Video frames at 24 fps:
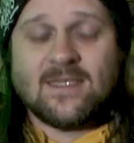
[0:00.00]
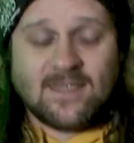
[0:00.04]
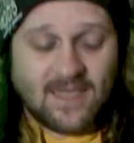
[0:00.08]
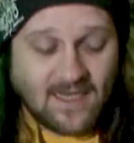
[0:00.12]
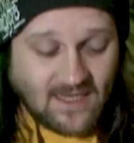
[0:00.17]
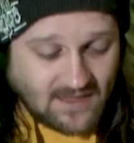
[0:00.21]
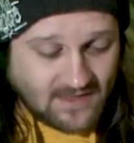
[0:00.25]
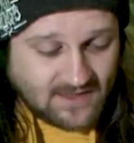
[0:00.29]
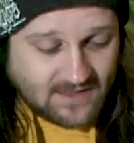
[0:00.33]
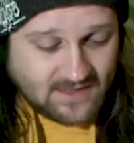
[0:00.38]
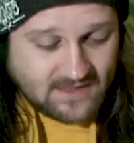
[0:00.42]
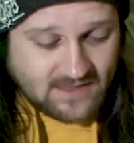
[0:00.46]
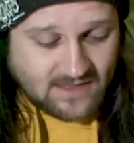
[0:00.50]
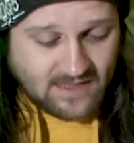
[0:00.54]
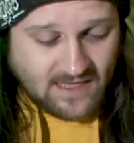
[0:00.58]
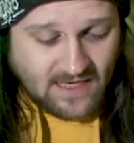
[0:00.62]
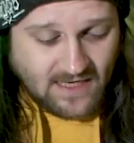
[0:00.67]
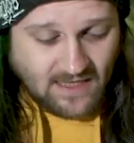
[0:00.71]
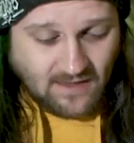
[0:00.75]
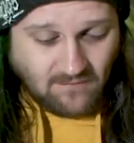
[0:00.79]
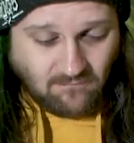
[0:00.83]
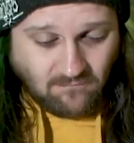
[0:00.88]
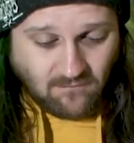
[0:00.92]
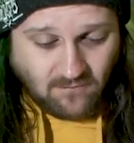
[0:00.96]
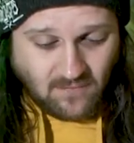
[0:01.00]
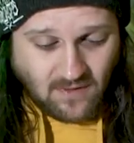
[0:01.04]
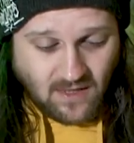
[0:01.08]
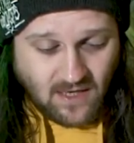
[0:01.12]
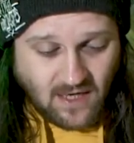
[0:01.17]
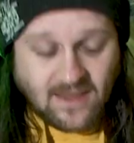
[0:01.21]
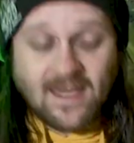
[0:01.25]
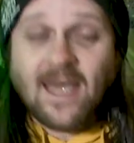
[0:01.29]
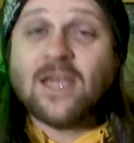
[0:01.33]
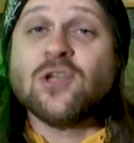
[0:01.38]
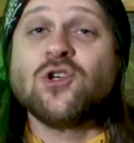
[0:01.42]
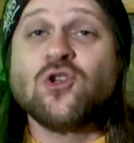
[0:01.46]
Like,
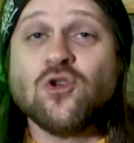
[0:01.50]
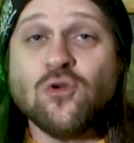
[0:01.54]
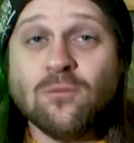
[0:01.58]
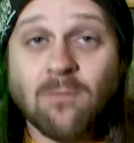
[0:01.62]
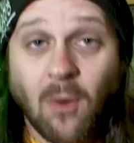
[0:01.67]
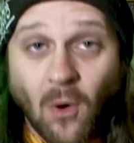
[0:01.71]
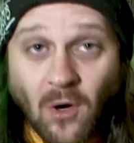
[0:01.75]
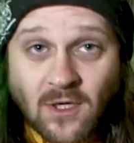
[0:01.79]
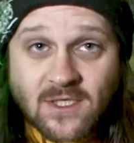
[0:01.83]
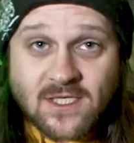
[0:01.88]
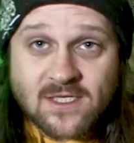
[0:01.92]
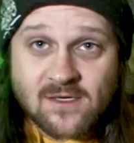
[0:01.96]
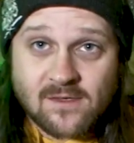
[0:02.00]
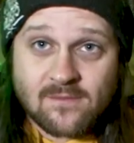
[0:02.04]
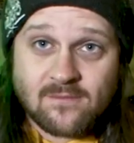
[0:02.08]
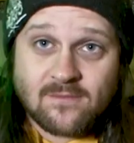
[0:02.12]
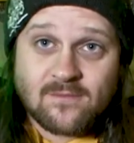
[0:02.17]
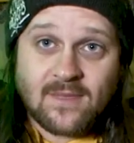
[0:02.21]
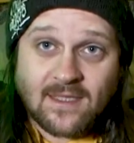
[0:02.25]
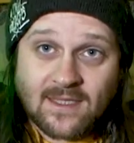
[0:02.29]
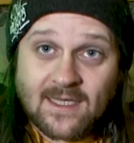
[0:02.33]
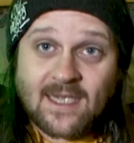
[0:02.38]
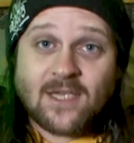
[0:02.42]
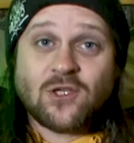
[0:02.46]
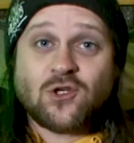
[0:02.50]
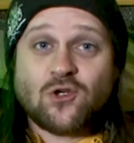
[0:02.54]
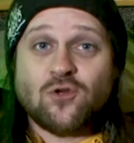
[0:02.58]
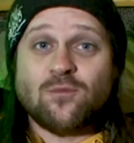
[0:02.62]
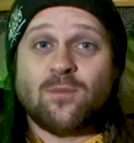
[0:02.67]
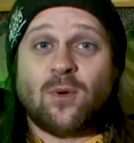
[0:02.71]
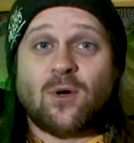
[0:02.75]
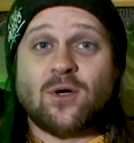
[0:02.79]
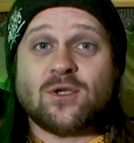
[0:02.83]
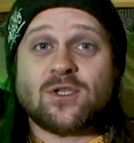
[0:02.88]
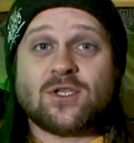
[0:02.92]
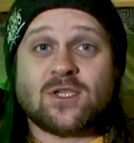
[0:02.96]
unless you bought
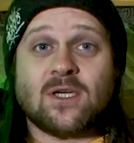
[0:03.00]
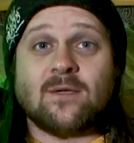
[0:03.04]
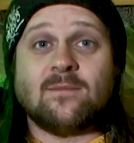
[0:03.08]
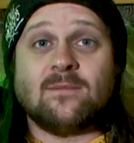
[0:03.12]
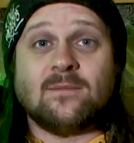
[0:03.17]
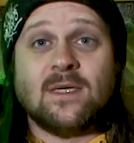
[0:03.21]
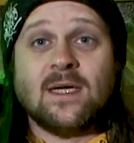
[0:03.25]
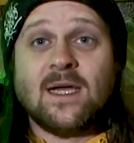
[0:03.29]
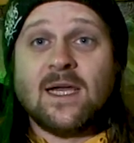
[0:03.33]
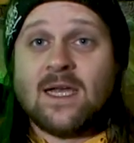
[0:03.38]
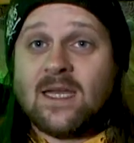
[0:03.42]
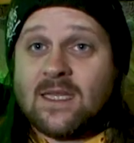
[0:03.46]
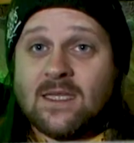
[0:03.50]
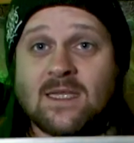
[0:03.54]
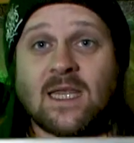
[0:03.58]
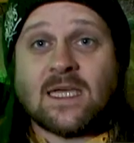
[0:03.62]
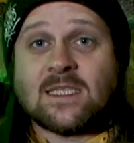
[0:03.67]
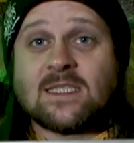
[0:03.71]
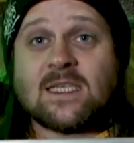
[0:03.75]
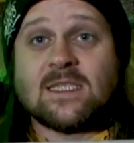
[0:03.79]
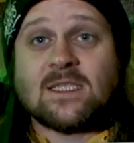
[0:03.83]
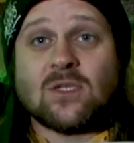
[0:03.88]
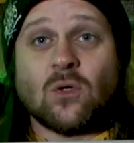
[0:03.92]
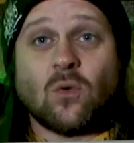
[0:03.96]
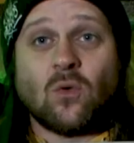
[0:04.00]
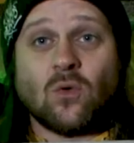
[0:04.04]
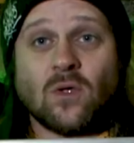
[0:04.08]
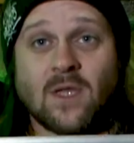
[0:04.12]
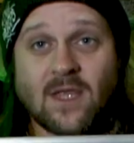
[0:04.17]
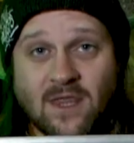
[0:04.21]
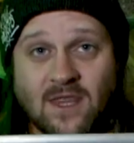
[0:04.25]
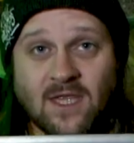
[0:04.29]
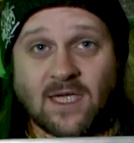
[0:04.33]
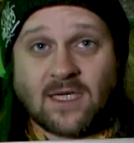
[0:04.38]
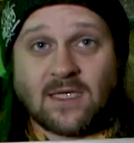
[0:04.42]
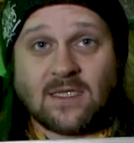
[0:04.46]
something, this is the
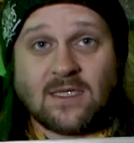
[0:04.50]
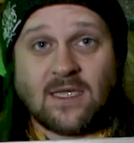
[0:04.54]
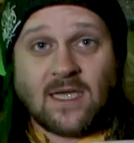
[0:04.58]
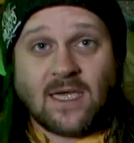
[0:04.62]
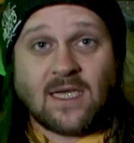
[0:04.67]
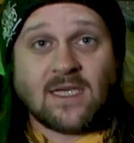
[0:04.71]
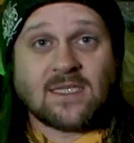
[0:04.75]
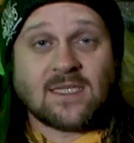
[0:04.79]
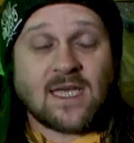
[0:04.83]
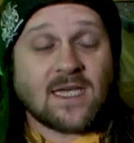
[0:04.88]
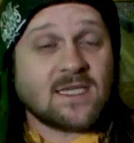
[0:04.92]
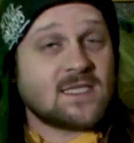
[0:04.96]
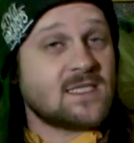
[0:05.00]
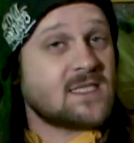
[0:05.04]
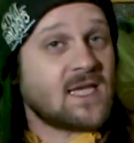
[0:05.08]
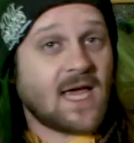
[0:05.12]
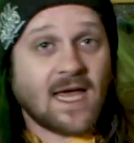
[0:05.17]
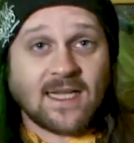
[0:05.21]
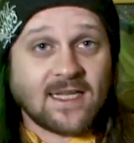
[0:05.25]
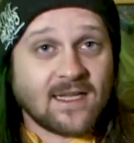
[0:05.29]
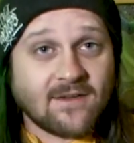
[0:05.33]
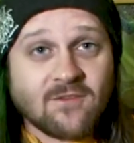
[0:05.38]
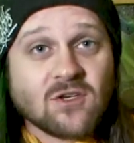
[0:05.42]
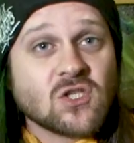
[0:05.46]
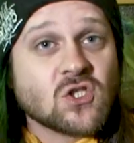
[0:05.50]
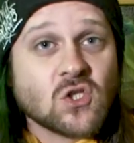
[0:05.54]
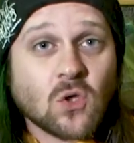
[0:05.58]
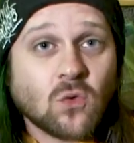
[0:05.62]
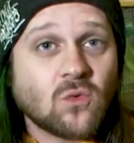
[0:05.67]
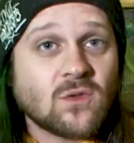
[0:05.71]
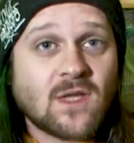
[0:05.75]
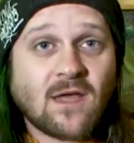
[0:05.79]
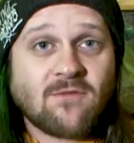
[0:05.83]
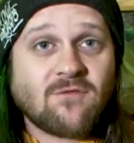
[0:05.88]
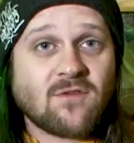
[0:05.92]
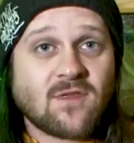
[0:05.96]
only thing that exists. And I never
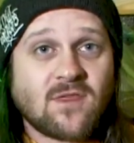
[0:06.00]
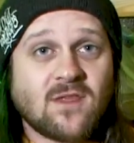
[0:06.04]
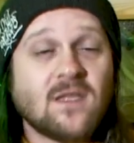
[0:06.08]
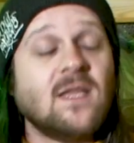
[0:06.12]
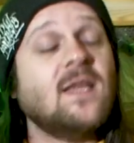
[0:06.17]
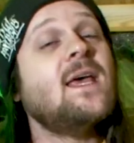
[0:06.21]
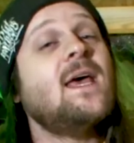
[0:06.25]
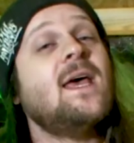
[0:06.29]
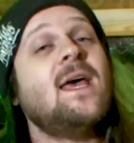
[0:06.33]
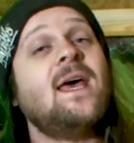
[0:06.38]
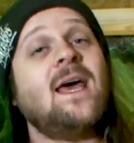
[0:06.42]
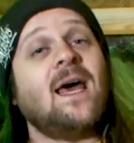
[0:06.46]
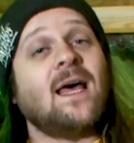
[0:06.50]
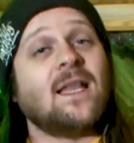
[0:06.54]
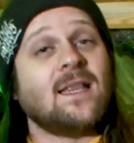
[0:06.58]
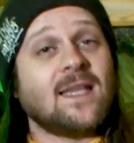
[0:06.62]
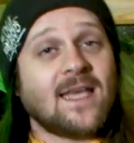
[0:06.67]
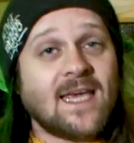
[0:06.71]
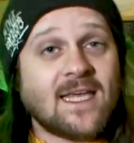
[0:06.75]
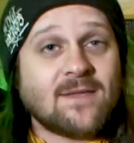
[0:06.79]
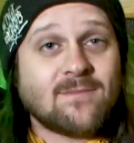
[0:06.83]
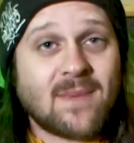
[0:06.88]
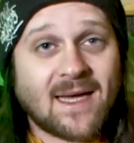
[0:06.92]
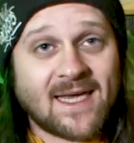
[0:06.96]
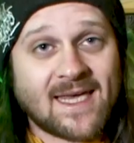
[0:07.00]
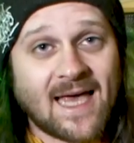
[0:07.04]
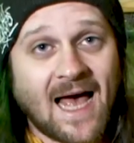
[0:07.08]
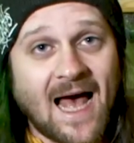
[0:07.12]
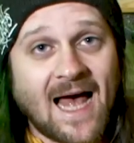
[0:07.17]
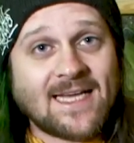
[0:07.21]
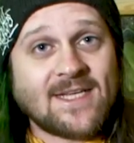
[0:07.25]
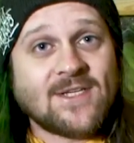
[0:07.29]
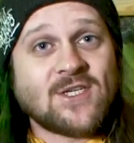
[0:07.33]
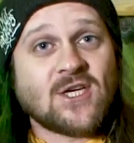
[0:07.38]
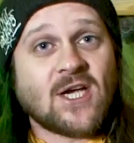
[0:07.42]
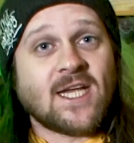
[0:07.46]
sold everything. It lay in my
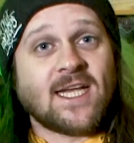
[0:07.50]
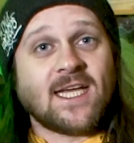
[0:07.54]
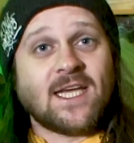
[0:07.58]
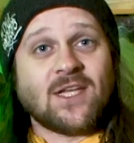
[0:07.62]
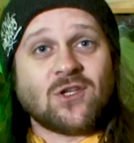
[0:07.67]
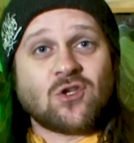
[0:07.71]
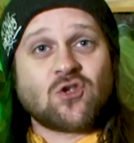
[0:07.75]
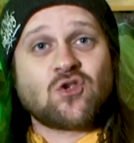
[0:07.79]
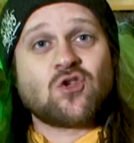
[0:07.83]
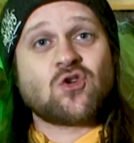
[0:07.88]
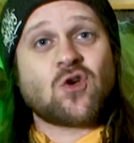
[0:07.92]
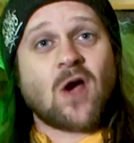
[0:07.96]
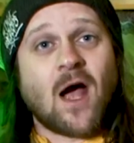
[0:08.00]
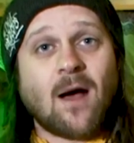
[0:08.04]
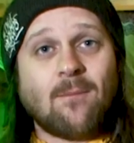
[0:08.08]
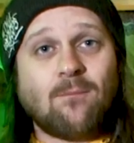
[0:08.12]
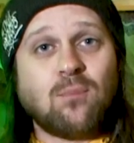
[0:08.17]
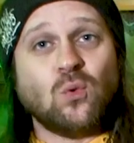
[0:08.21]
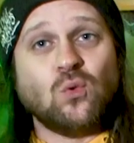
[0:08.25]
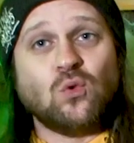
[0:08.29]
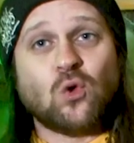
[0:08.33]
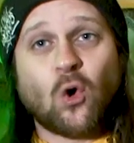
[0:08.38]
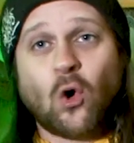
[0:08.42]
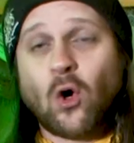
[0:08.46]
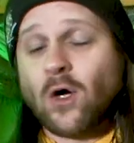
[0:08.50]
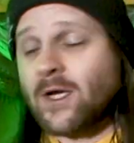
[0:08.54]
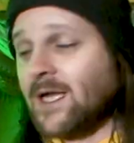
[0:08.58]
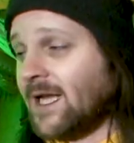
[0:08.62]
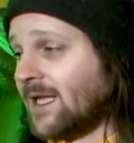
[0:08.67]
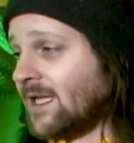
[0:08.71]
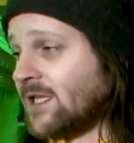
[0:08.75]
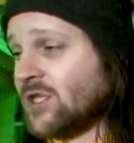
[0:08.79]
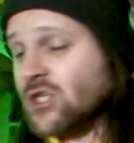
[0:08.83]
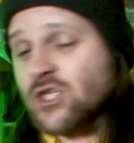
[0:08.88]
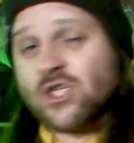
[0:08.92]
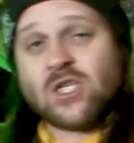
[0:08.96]
garage and it got trampled on
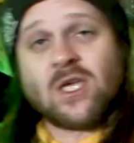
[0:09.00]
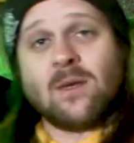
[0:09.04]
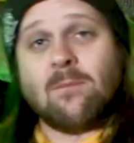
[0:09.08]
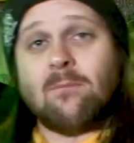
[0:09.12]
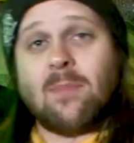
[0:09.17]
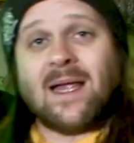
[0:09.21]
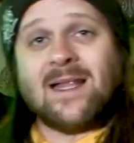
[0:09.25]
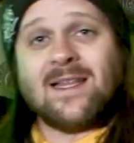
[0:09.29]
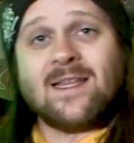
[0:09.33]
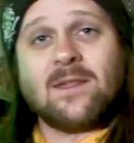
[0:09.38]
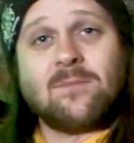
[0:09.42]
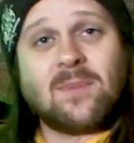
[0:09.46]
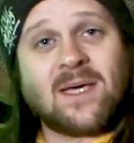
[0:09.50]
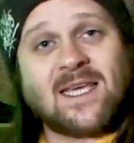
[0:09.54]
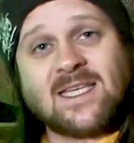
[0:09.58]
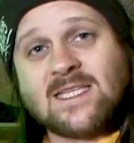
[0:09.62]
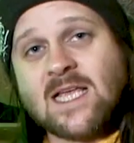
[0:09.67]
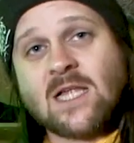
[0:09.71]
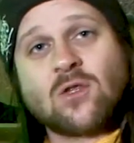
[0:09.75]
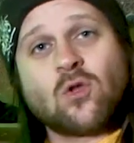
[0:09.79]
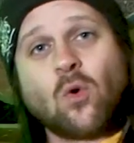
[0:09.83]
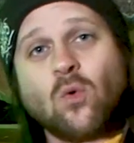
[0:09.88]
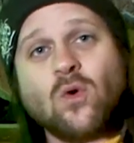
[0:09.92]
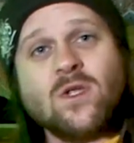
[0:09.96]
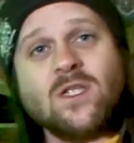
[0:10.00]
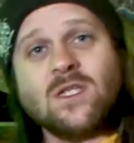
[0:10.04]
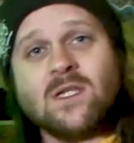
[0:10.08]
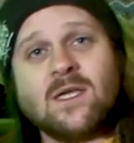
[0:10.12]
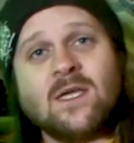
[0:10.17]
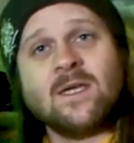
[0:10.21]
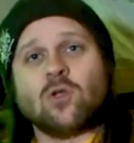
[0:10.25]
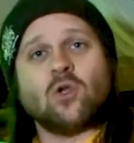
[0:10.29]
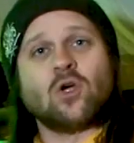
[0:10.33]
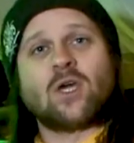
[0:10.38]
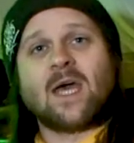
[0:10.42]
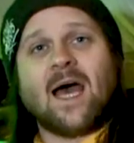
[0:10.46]
and it just got binned because I don't
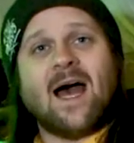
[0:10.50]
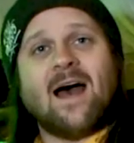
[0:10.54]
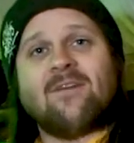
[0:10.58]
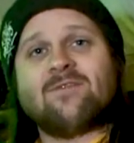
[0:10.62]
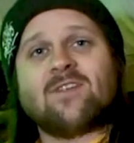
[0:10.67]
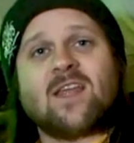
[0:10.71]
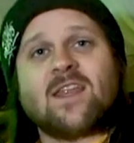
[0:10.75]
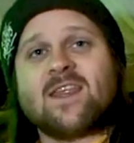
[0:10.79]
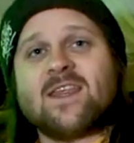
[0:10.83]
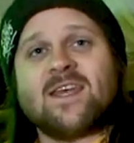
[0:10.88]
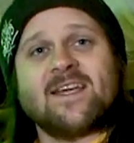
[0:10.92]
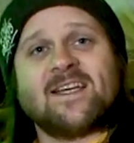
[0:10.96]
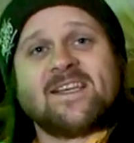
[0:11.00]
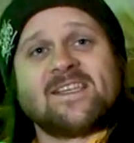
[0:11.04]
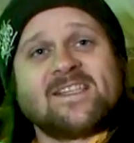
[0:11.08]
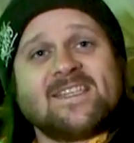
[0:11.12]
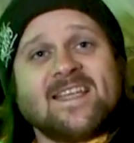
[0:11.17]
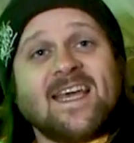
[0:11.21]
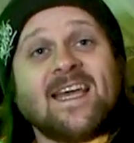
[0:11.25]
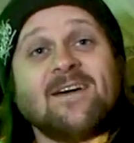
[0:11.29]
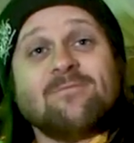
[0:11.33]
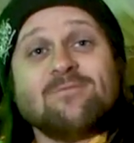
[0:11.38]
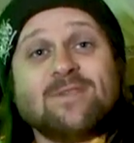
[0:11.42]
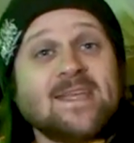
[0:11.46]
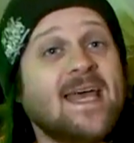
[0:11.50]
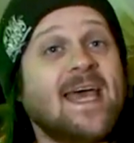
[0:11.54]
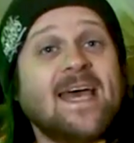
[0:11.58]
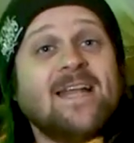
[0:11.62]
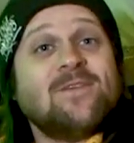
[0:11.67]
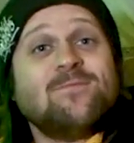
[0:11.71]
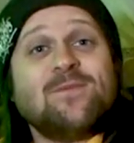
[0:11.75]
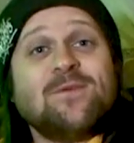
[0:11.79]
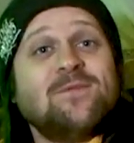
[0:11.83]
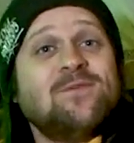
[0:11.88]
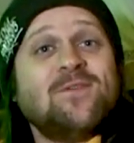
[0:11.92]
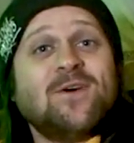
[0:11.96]
look after things. Like, I'm
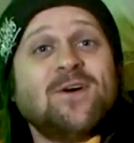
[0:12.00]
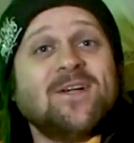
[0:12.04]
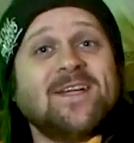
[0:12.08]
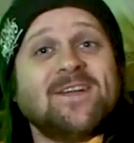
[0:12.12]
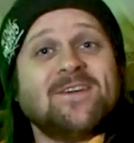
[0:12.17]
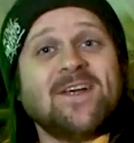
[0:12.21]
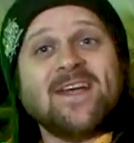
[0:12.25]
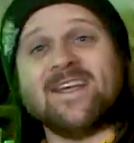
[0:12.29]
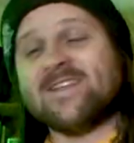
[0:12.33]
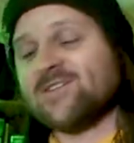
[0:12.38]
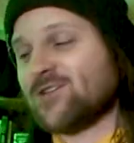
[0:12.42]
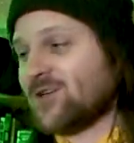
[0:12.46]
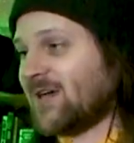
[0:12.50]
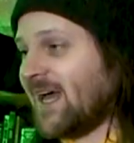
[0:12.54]
terrible for it, right?